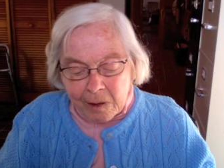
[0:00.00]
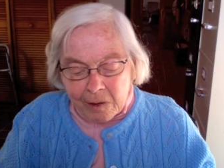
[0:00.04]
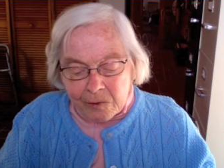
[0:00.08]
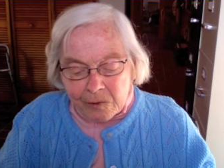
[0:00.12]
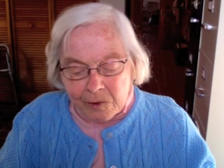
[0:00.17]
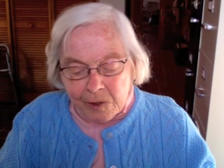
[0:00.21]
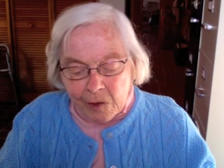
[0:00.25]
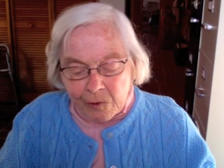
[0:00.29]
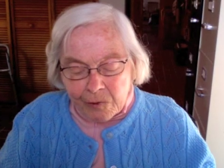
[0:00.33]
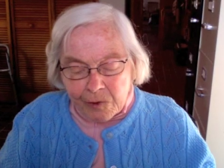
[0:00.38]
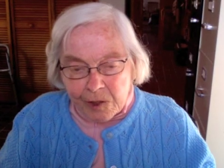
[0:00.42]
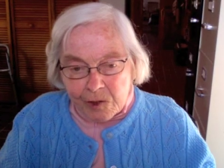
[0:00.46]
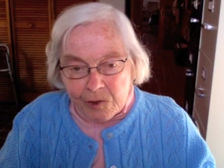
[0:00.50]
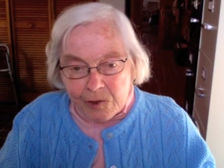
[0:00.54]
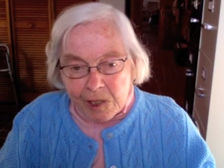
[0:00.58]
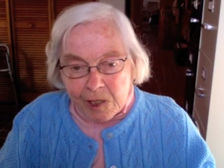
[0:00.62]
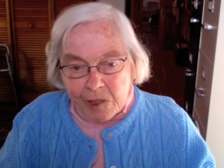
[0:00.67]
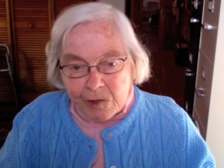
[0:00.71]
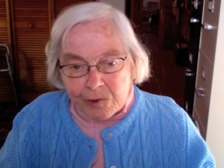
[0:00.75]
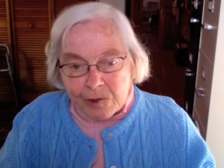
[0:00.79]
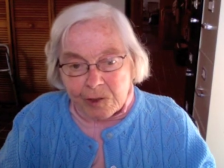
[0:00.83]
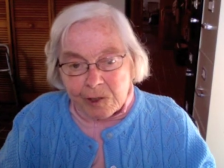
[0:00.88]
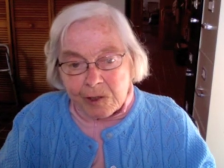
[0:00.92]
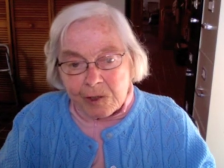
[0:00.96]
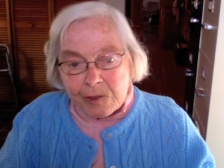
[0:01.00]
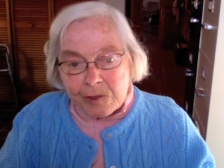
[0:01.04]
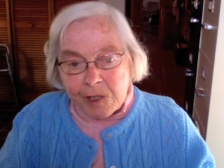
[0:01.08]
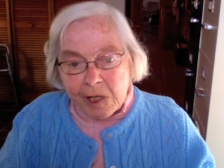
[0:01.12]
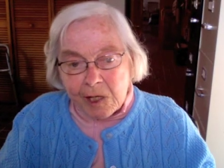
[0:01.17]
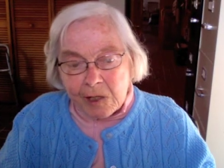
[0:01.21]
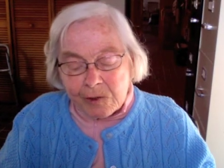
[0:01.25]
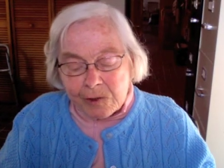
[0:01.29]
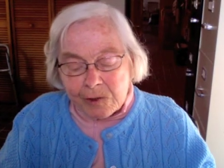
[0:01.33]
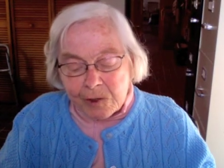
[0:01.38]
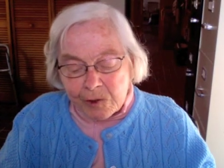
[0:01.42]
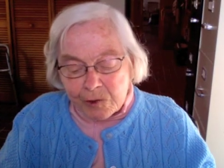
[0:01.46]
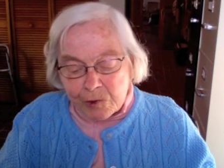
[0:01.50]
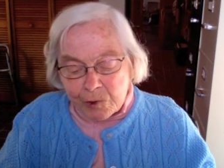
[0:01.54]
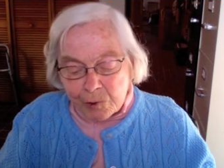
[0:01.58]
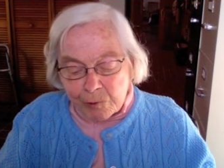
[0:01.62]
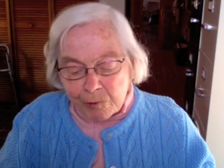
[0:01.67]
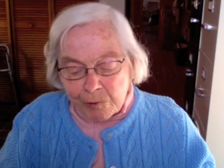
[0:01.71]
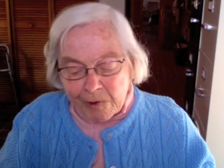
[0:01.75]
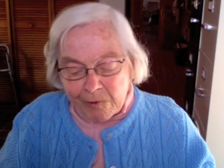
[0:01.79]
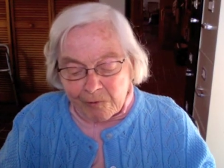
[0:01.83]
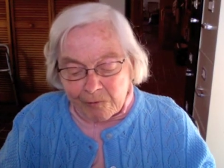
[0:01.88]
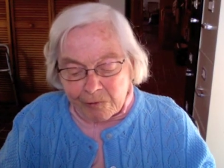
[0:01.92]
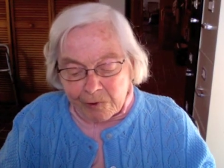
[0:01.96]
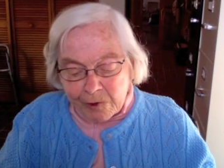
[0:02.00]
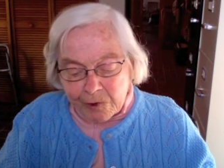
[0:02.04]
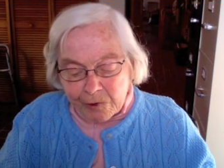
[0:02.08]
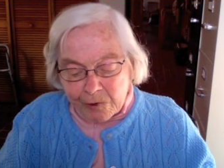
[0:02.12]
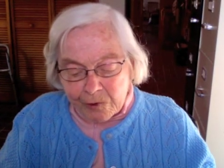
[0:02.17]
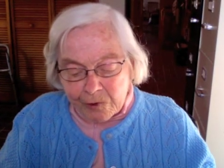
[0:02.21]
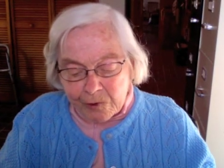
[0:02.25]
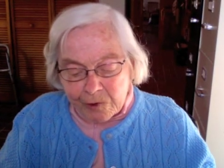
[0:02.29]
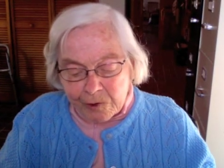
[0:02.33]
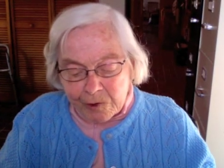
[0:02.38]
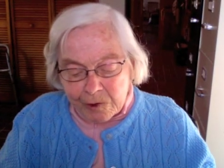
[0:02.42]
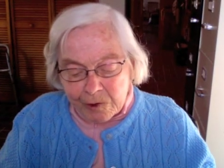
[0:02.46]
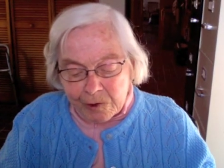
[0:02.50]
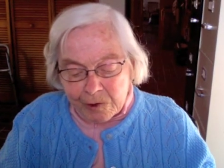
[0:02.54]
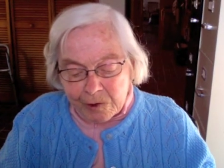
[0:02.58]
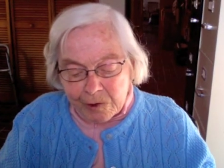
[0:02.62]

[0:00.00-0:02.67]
Southeast Asia is ancestor reverence.